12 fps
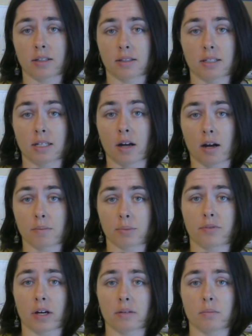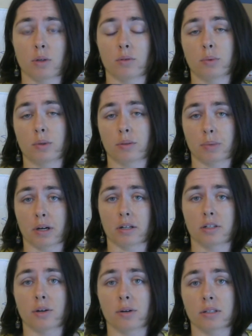did not provide MOBE with prior
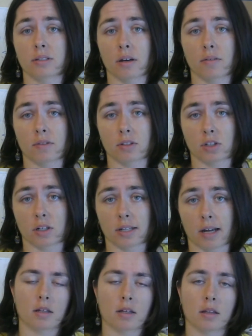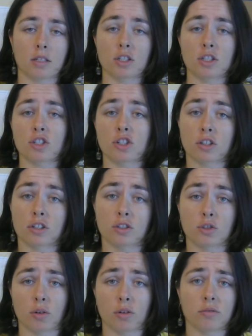notice of the shutdown. They just took
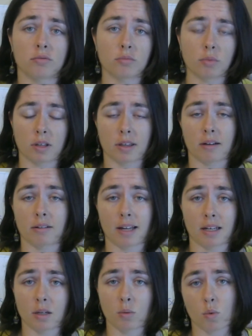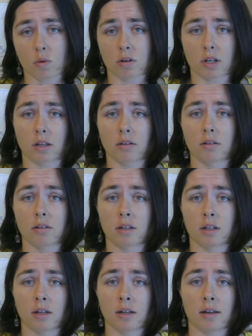control without any warning
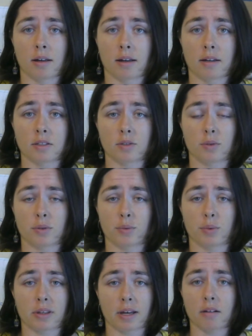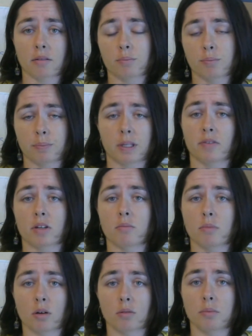and without giving
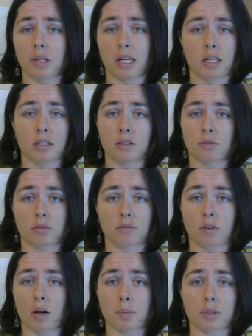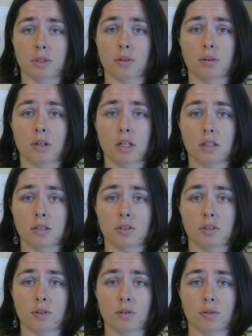MOBE any sort of opportunity
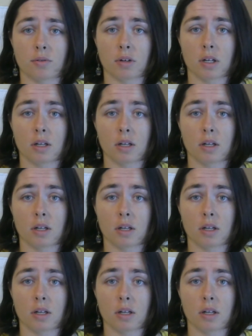to